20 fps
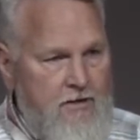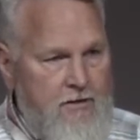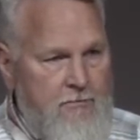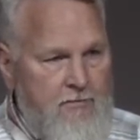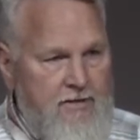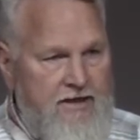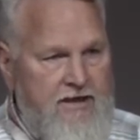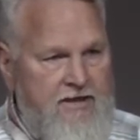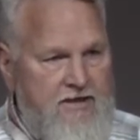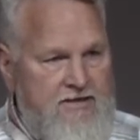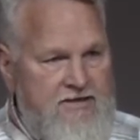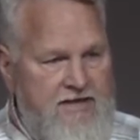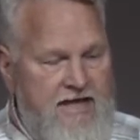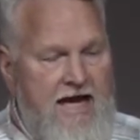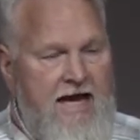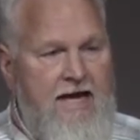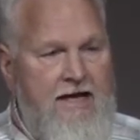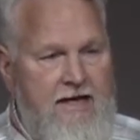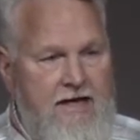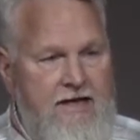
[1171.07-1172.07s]
because
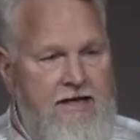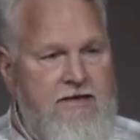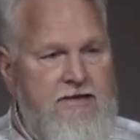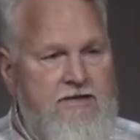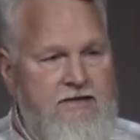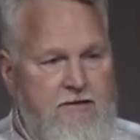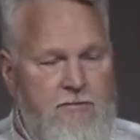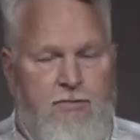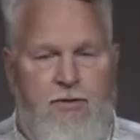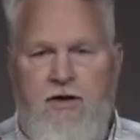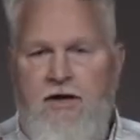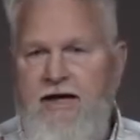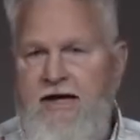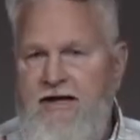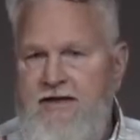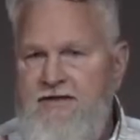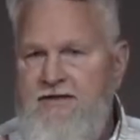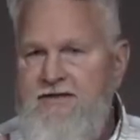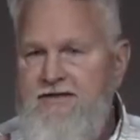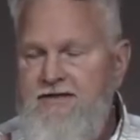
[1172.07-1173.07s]
that is the
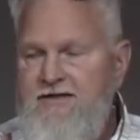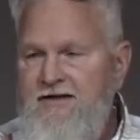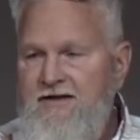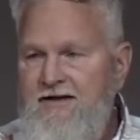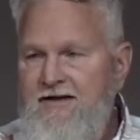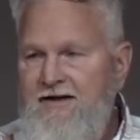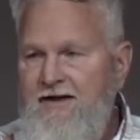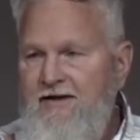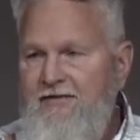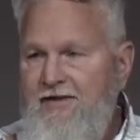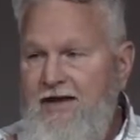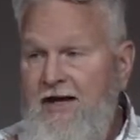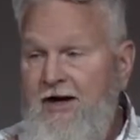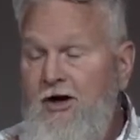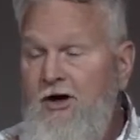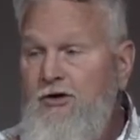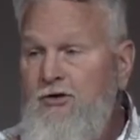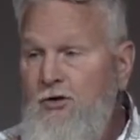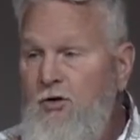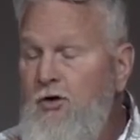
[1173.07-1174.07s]
place that
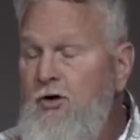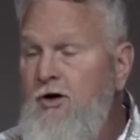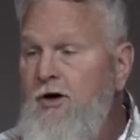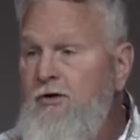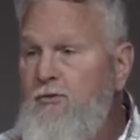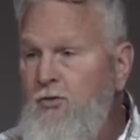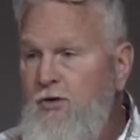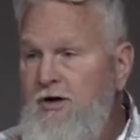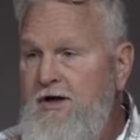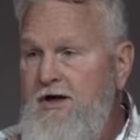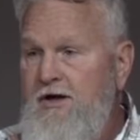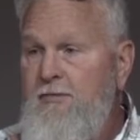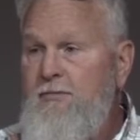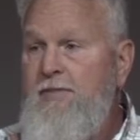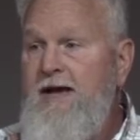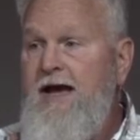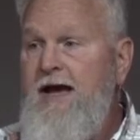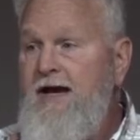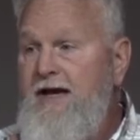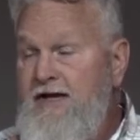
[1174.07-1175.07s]
our Lord will come
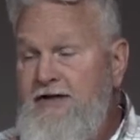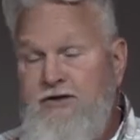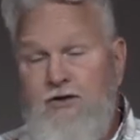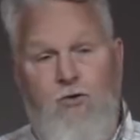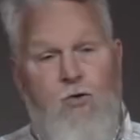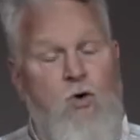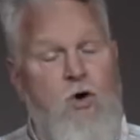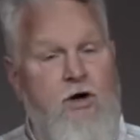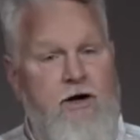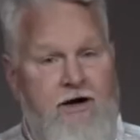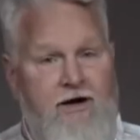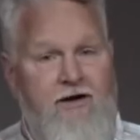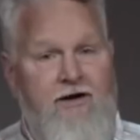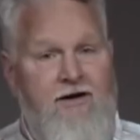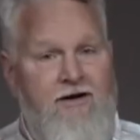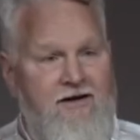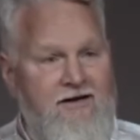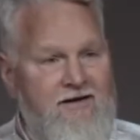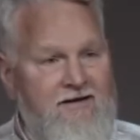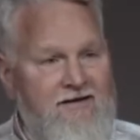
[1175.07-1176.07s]
back as a
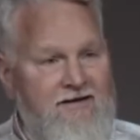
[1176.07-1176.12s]
warrior,